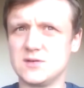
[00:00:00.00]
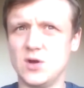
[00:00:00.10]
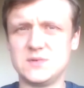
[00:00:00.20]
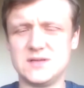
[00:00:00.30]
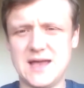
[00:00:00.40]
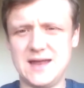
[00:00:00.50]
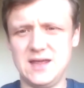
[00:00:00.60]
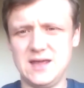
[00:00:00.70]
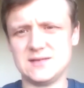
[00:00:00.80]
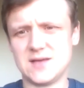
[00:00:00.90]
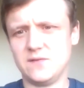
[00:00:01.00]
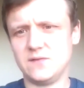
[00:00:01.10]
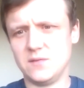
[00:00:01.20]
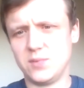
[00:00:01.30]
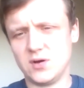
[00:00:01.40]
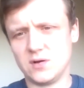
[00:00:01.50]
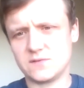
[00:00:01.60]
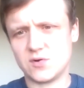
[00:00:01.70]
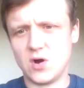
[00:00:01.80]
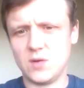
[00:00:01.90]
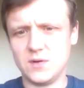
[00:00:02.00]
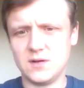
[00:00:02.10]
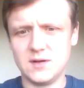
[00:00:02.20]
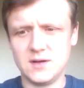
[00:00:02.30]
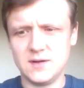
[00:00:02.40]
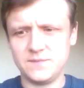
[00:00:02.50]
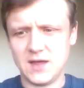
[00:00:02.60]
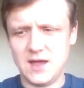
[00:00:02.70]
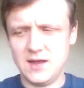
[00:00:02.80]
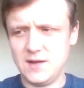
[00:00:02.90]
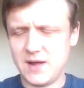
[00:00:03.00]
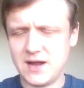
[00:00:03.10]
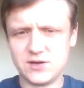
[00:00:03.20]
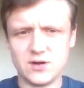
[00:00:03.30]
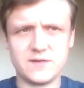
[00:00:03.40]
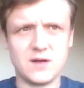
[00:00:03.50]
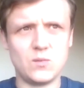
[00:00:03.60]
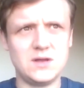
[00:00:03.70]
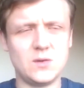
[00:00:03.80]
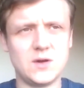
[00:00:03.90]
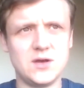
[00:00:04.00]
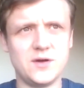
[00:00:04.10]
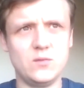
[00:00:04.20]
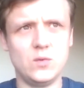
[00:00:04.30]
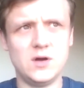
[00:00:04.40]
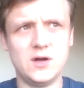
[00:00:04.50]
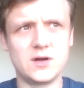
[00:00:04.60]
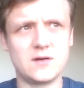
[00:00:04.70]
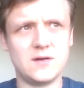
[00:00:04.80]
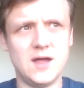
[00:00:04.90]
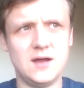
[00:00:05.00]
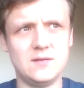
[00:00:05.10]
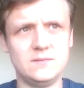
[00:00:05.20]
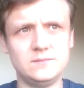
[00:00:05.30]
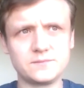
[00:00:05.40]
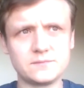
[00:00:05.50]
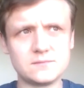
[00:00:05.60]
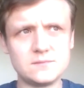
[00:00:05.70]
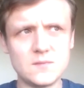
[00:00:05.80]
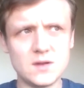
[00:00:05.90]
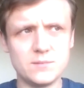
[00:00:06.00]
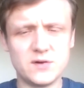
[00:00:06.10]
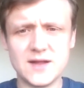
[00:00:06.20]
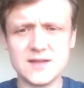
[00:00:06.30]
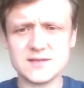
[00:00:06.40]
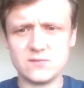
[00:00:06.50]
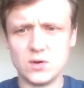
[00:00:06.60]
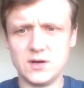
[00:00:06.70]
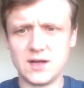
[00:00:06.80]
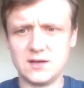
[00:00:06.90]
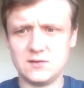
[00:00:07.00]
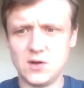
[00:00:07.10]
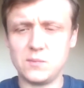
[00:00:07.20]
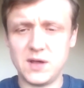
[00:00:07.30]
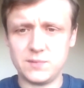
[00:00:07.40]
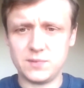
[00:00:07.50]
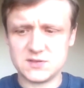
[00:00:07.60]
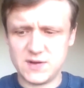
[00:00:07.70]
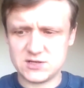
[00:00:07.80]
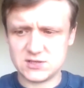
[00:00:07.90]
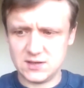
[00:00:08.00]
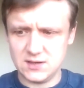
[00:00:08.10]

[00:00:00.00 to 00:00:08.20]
up to 10 years after the point of trauma. And I don't think we do enough work in preventive work in young people, especially